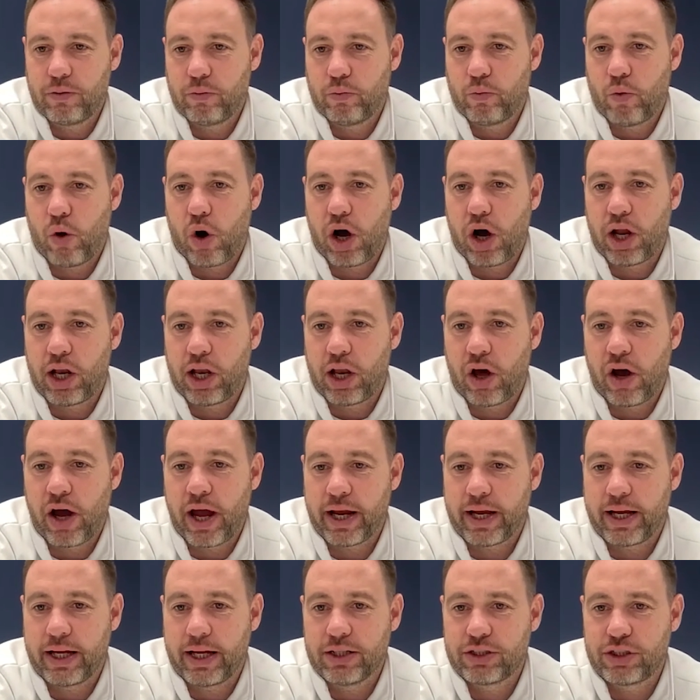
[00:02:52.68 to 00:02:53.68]
what I
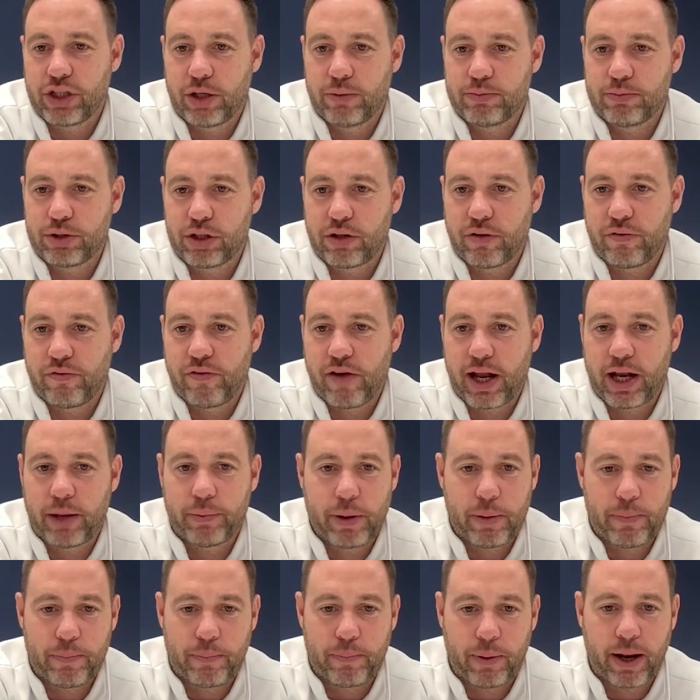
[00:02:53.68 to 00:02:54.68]
like in terms of
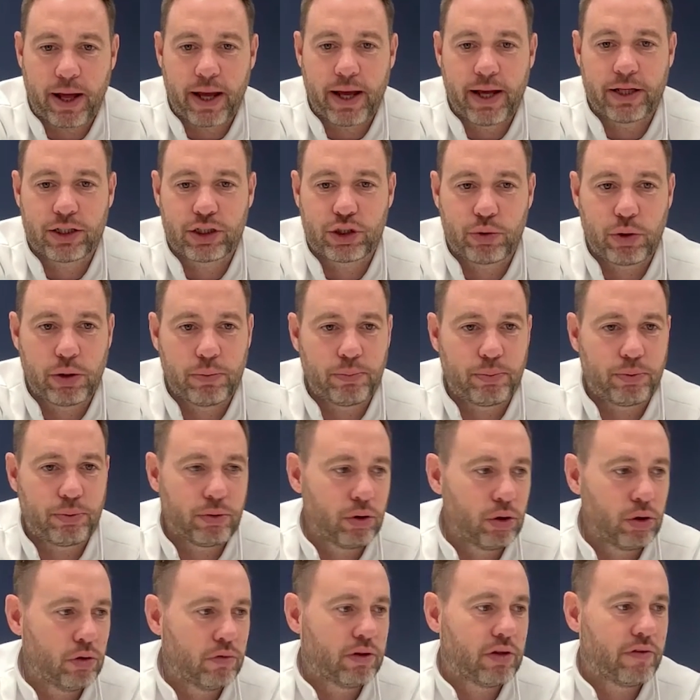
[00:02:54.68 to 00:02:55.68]
developing players to
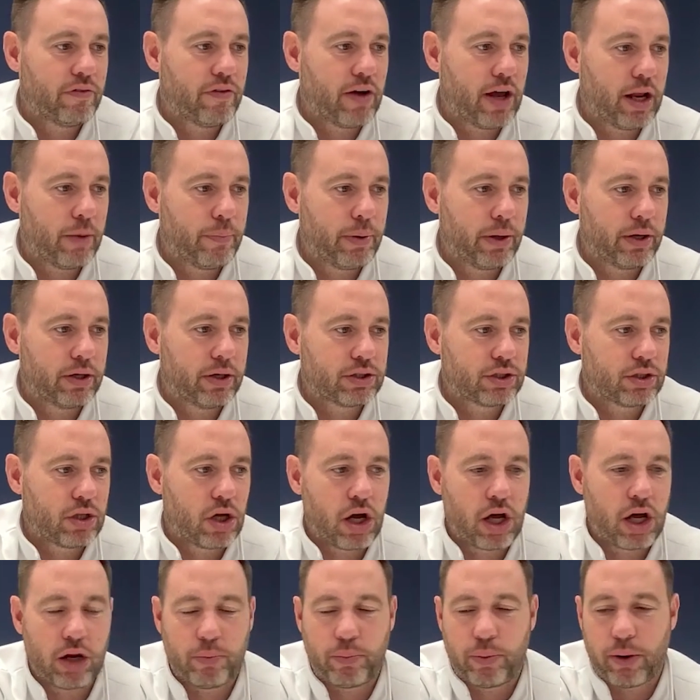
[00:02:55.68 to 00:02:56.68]
improve, developing a
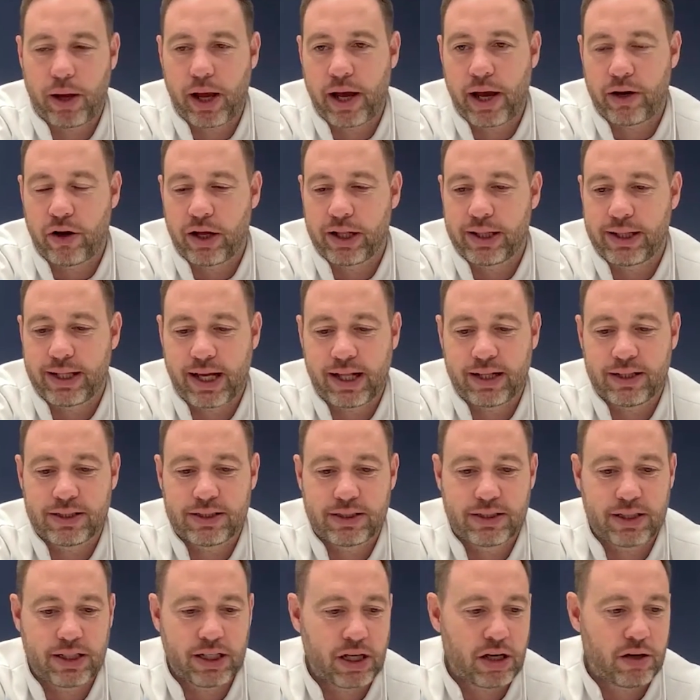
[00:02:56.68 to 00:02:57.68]
style of play and
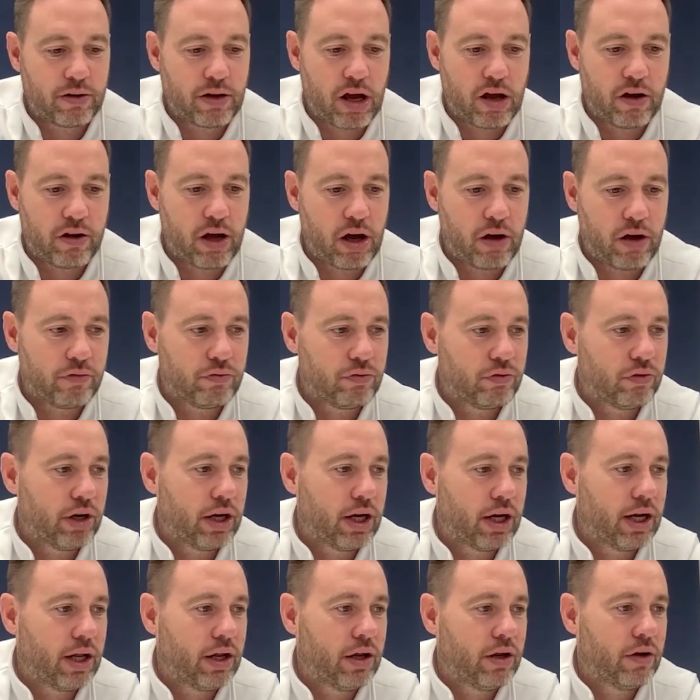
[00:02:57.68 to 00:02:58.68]
identity. I've
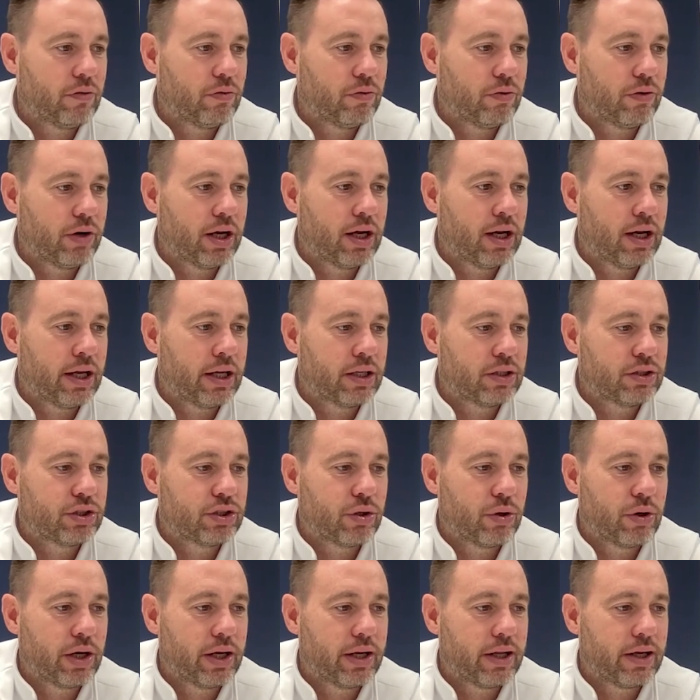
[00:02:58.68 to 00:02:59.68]
really, really
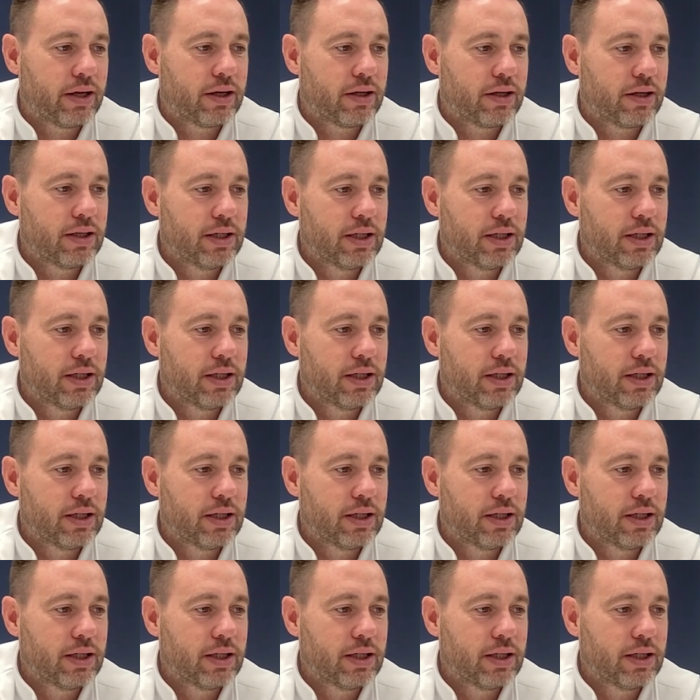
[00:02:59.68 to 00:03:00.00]
enjoyed it.